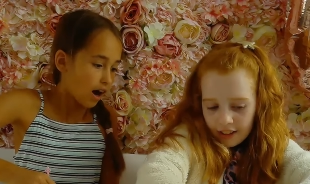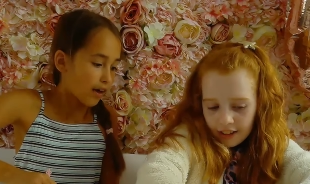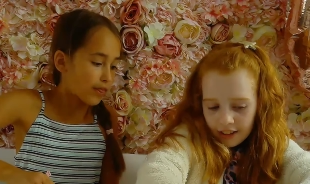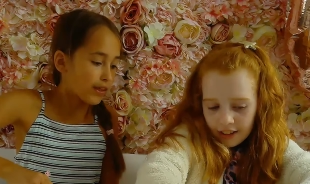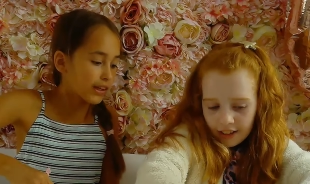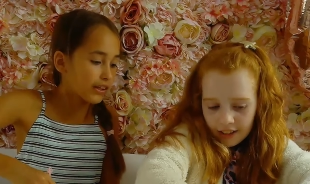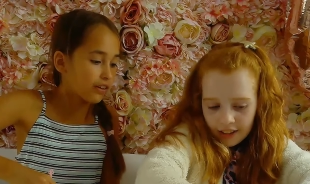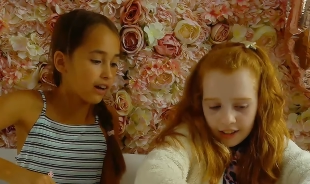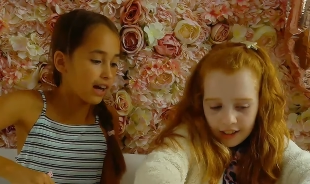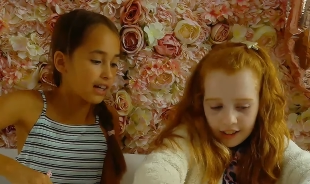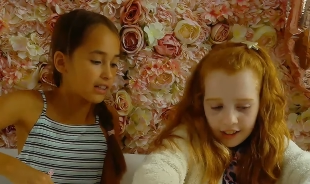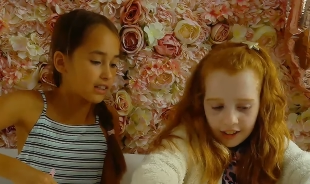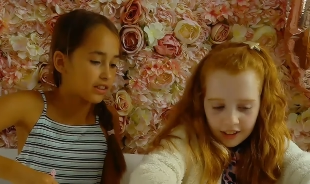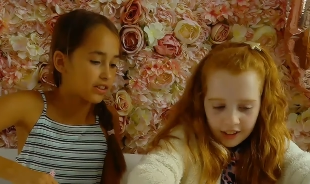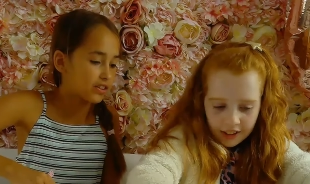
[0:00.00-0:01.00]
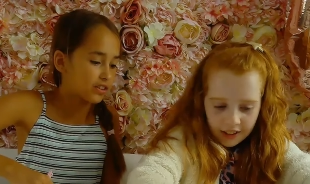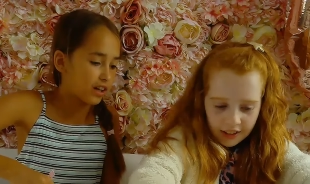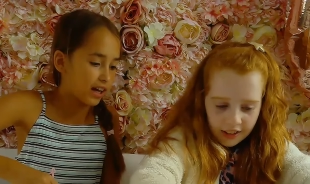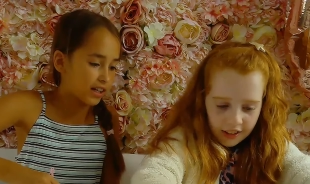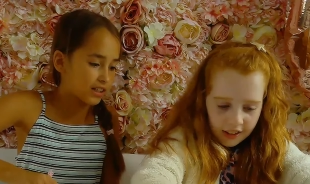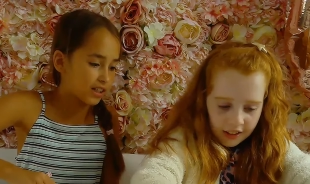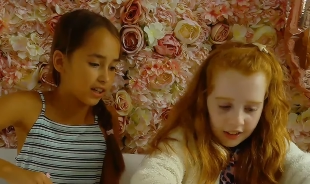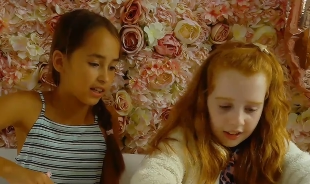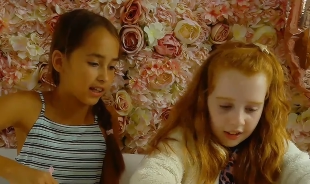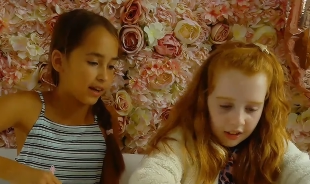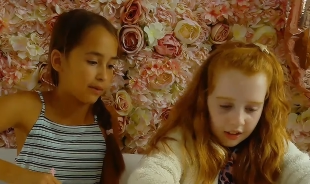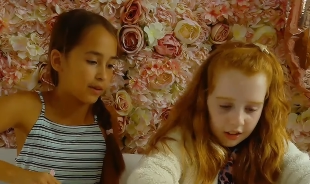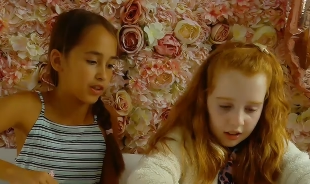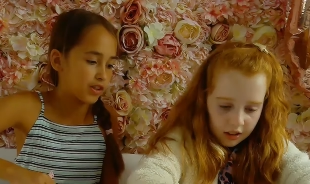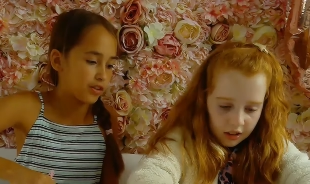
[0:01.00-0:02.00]
Speaker 1: I think you add you add
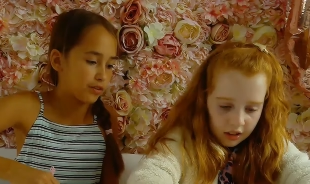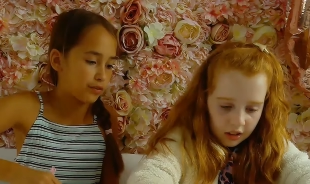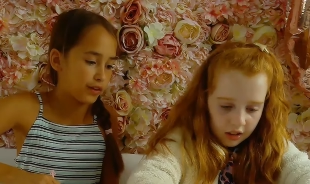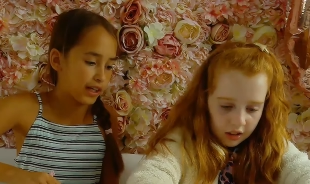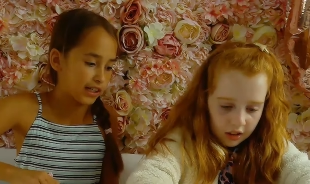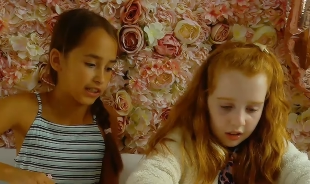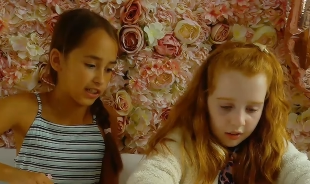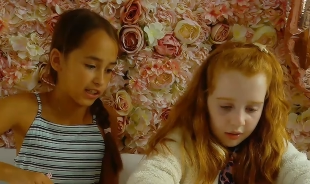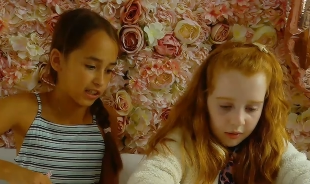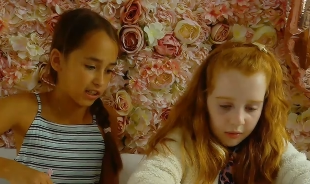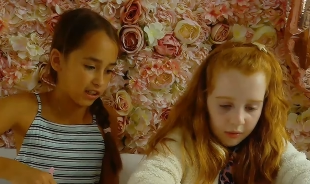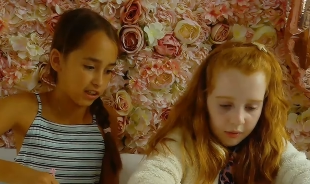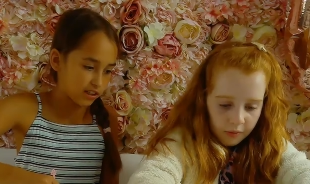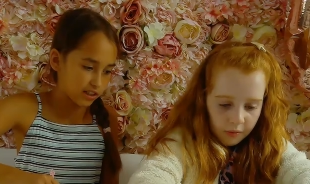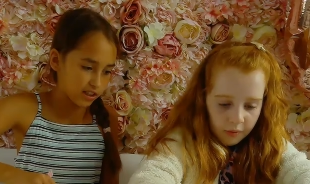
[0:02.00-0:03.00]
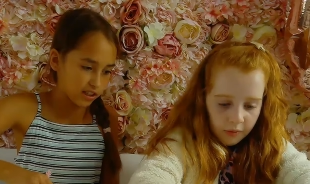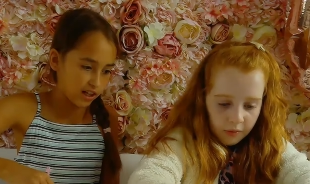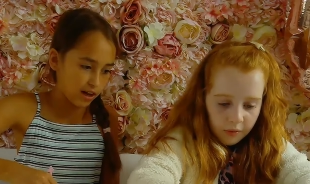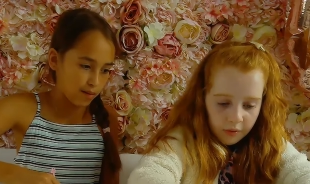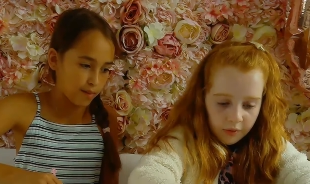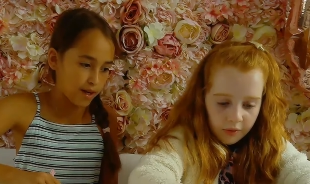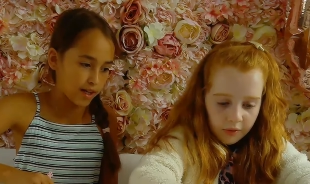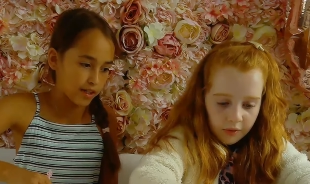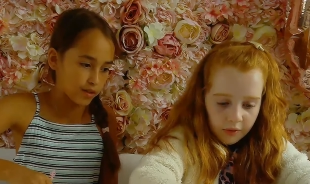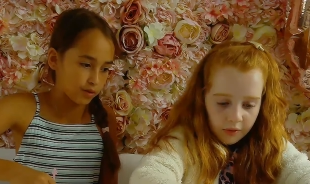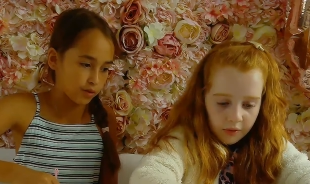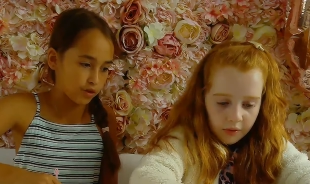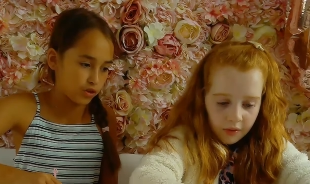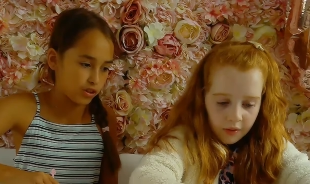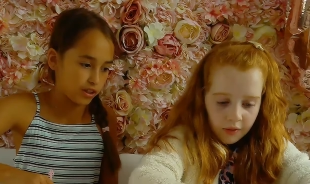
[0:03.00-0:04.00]
clay once you finish the slime and it's
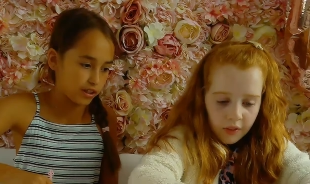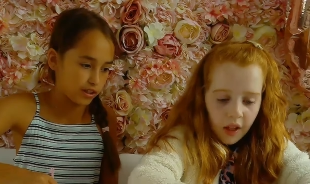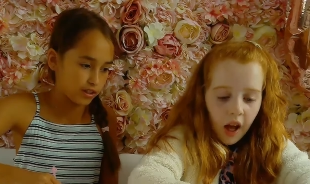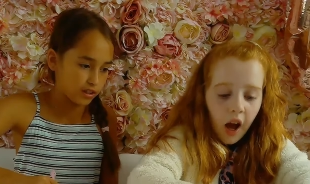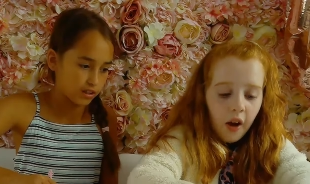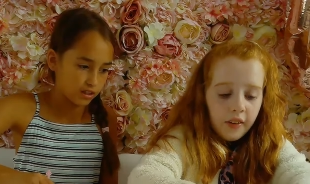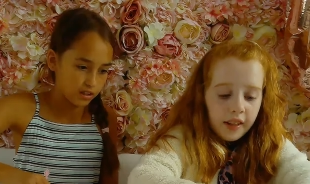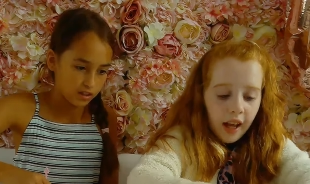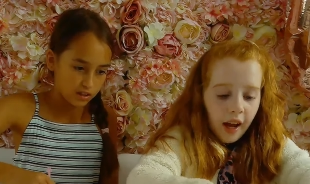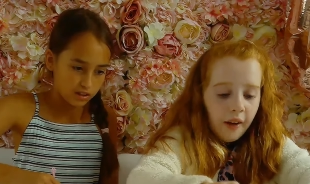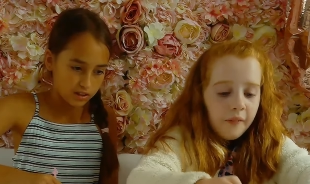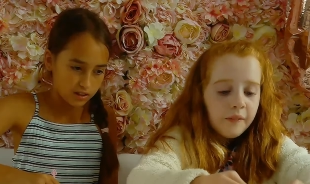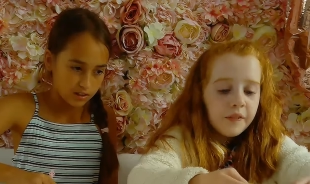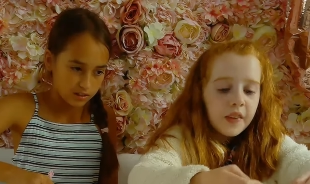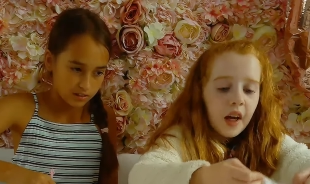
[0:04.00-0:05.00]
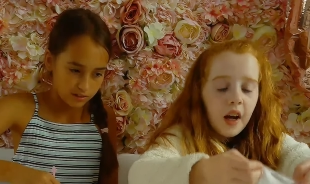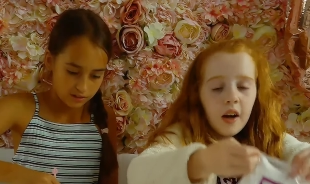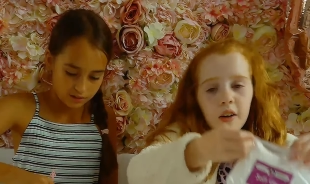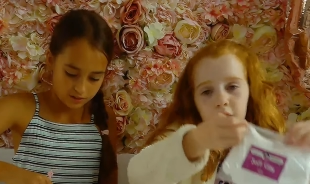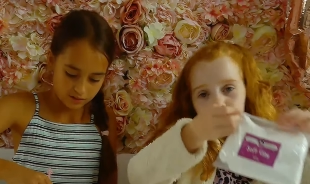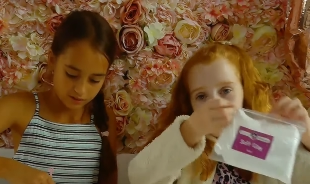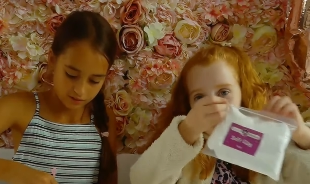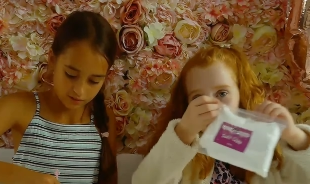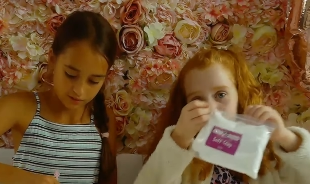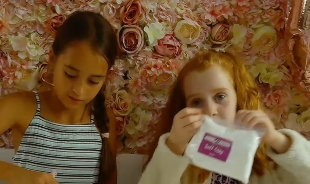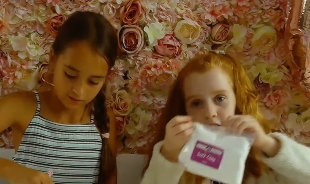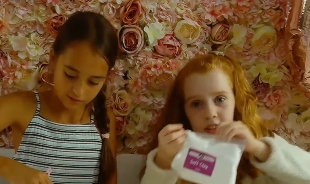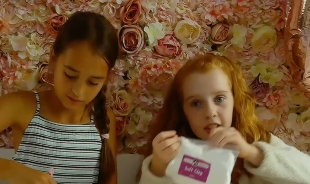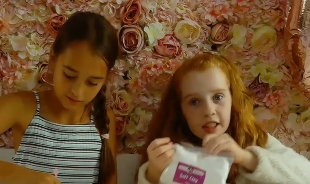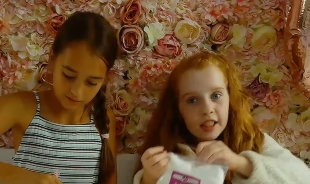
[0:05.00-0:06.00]
all dry. Oh yeah, I'll
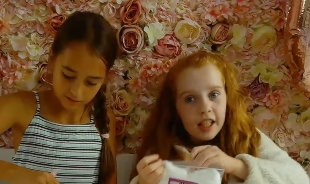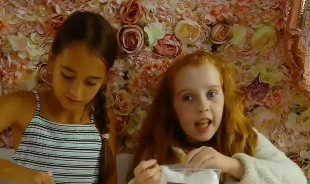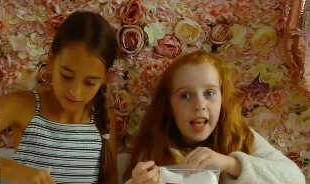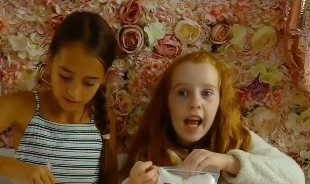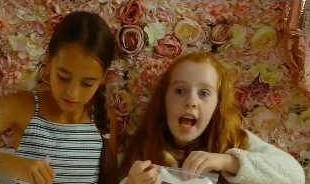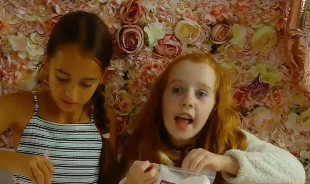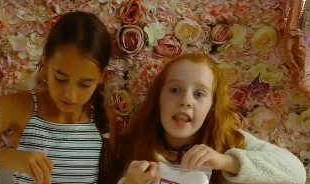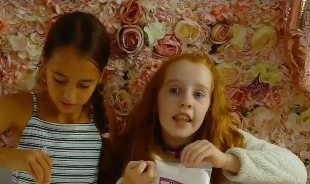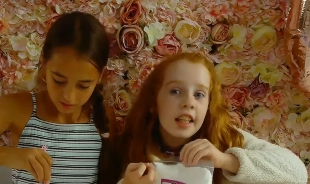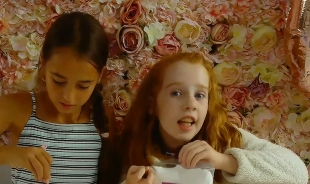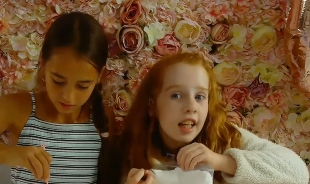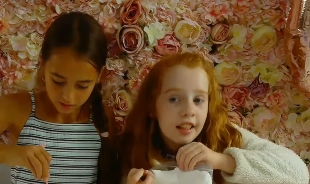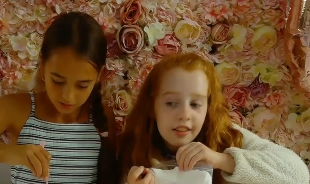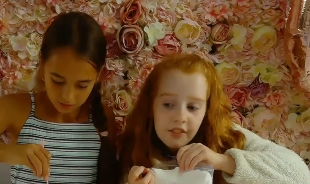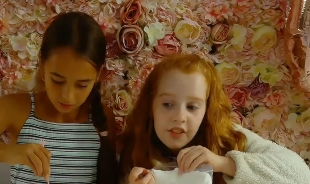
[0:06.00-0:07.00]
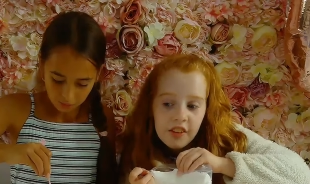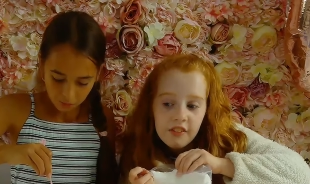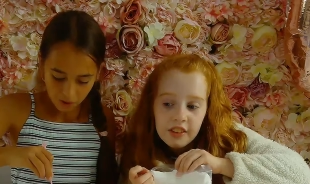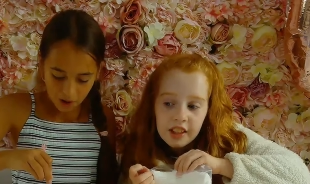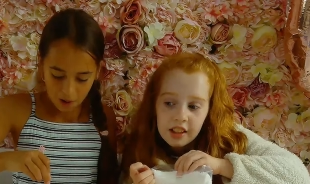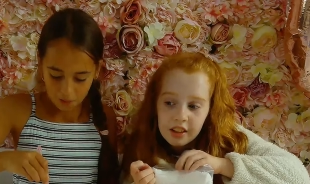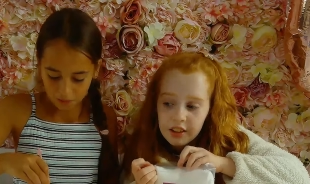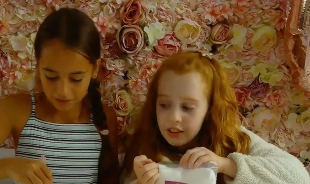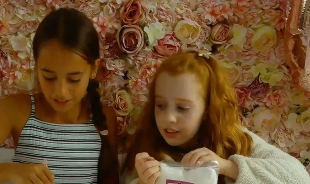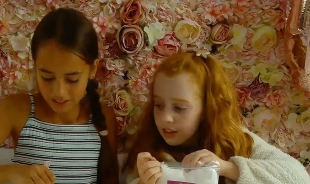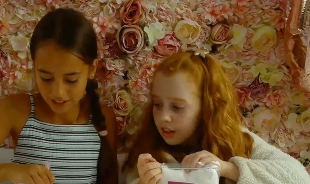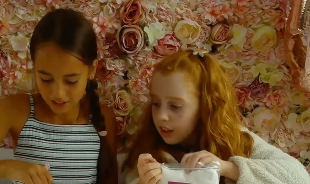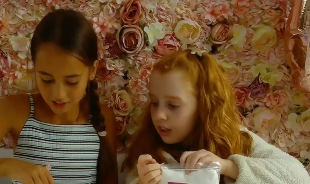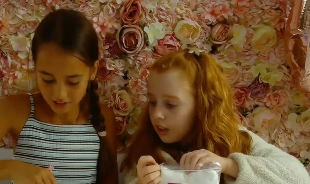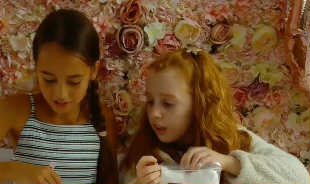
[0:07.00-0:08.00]
do the clay at the end. Well,
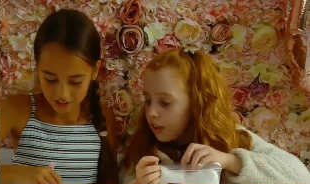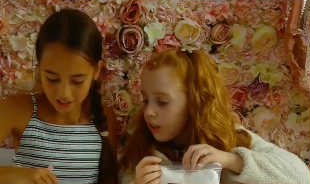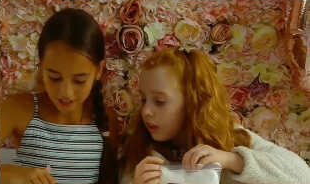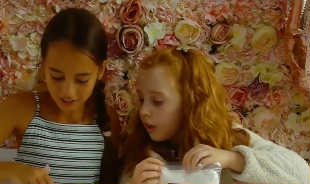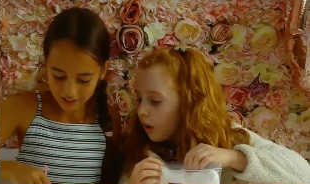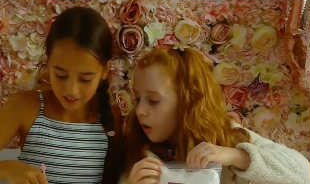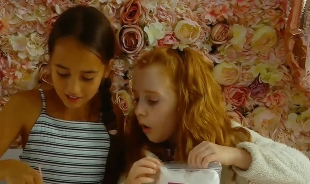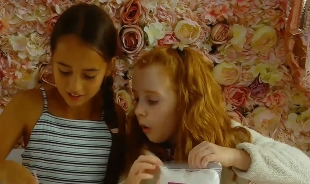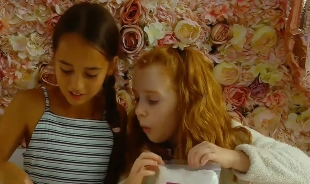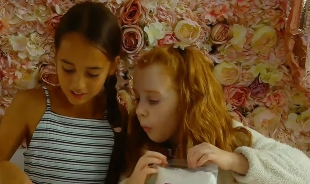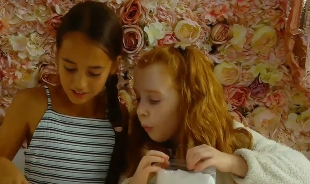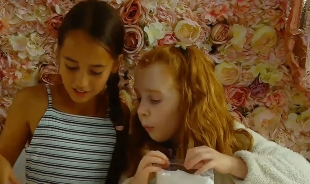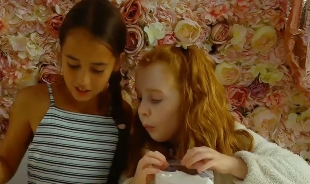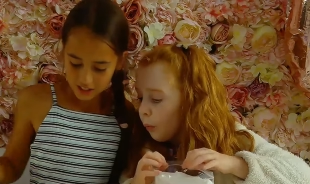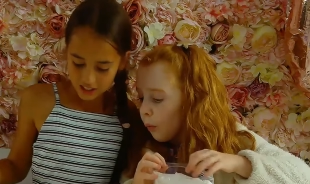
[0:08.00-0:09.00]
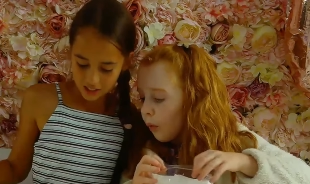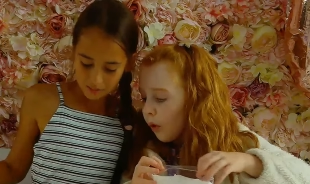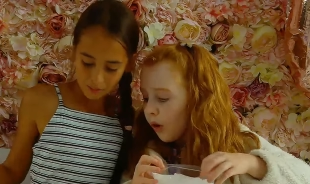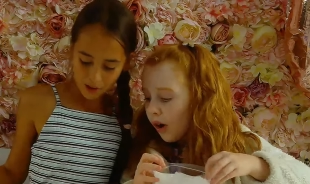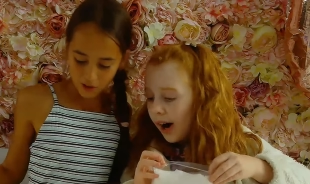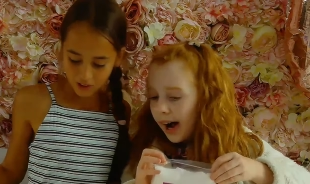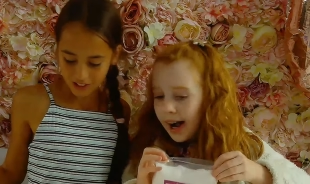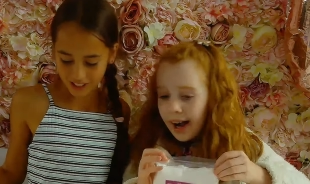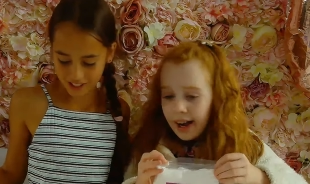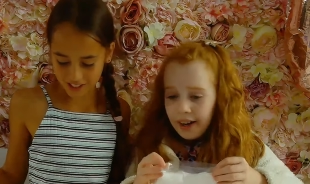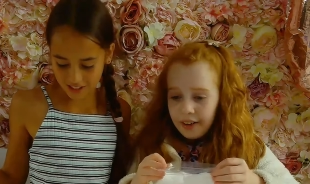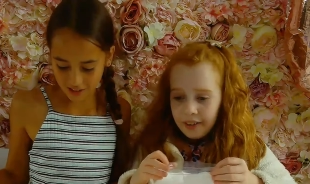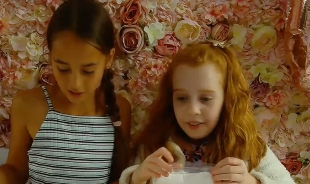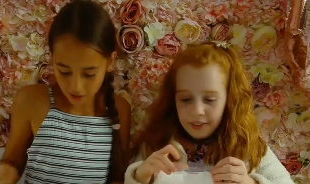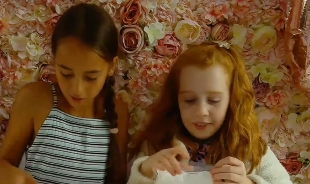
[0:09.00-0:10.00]
this looks like wow. smoky
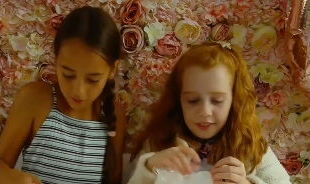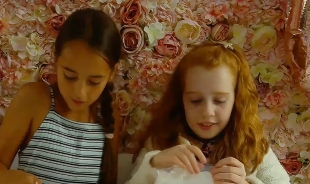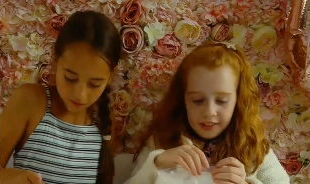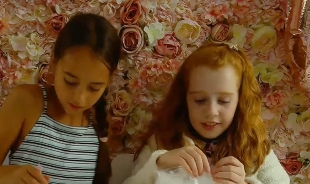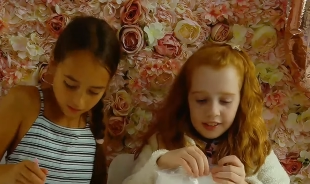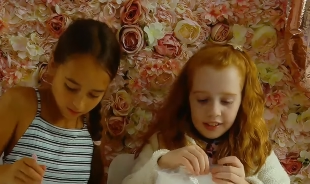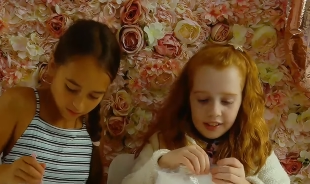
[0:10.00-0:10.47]
stuff.